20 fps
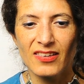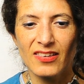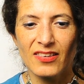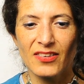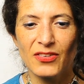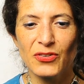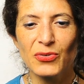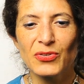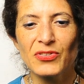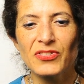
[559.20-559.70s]

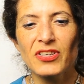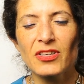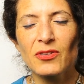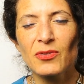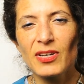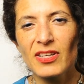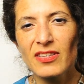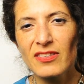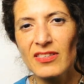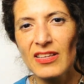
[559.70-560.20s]
you
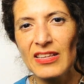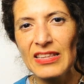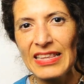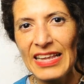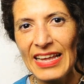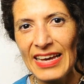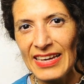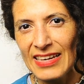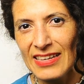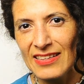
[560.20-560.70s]
integrate the
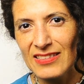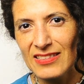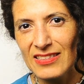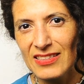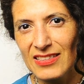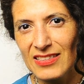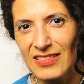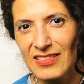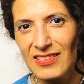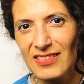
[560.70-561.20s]
light.
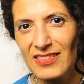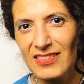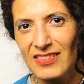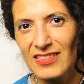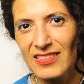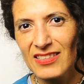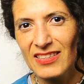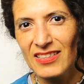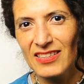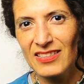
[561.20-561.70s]

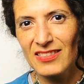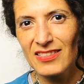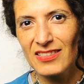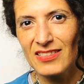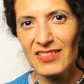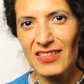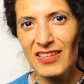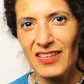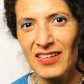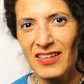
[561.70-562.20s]
It's
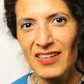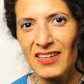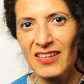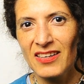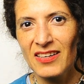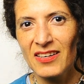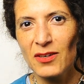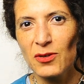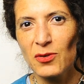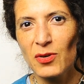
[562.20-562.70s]

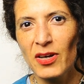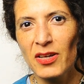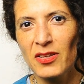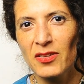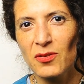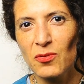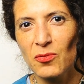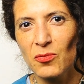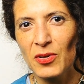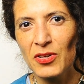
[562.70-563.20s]
right
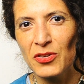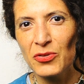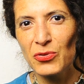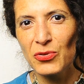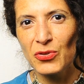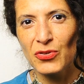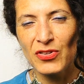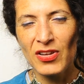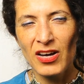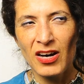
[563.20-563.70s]
when you
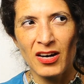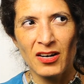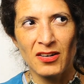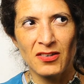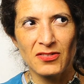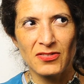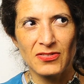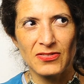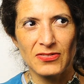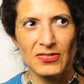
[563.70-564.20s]
don't
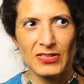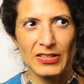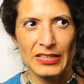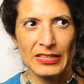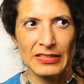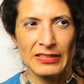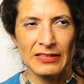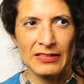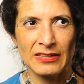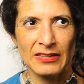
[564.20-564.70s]
have
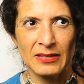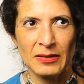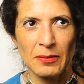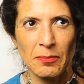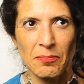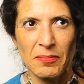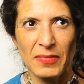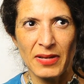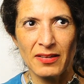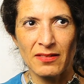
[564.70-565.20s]
any
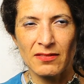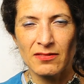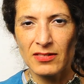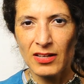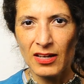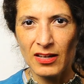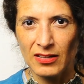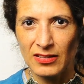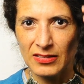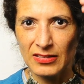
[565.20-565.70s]

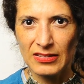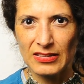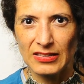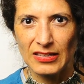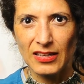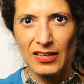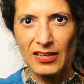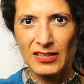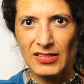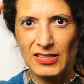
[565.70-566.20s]

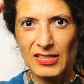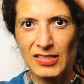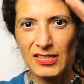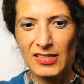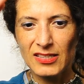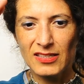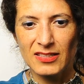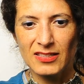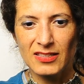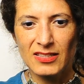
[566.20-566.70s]

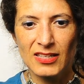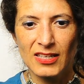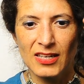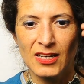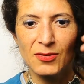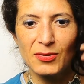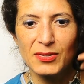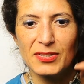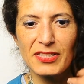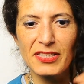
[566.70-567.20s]
mental
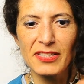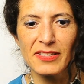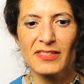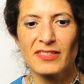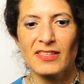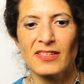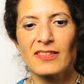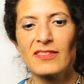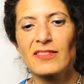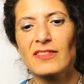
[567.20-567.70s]

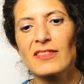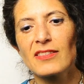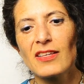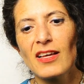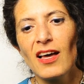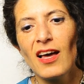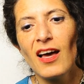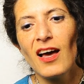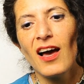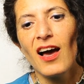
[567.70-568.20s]
resistance,
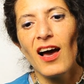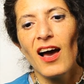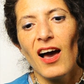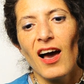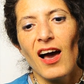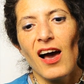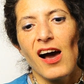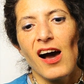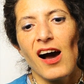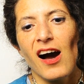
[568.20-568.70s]

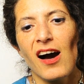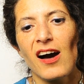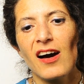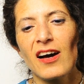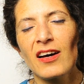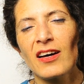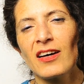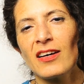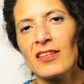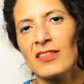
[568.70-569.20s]

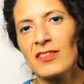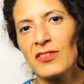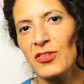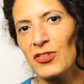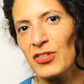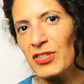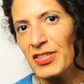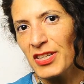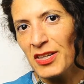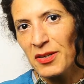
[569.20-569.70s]
and
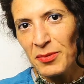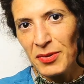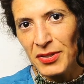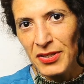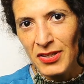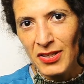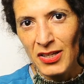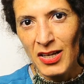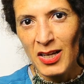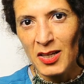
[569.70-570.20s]
your inner
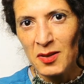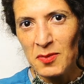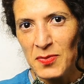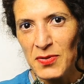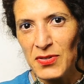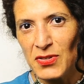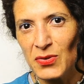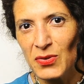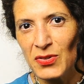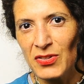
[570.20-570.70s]
being
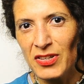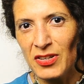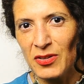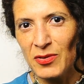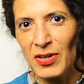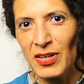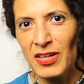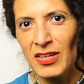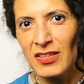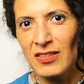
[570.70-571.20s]
helps you
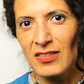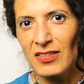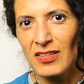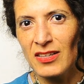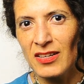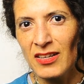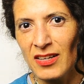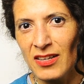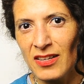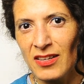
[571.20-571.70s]
integrate
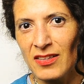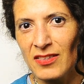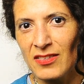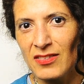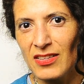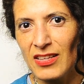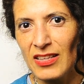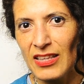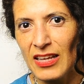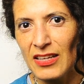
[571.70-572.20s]

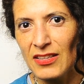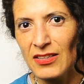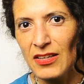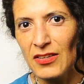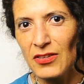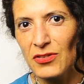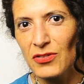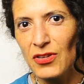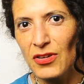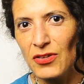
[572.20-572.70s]
the
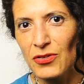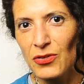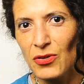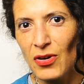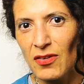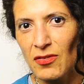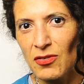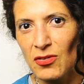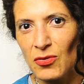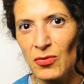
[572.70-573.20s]
light that you
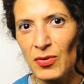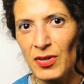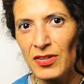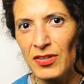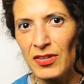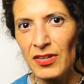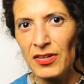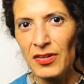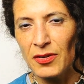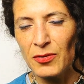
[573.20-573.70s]
have
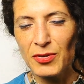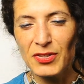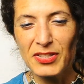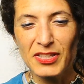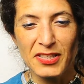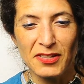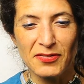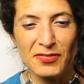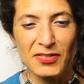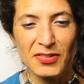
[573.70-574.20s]
already
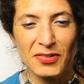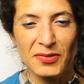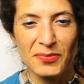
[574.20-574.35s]
received.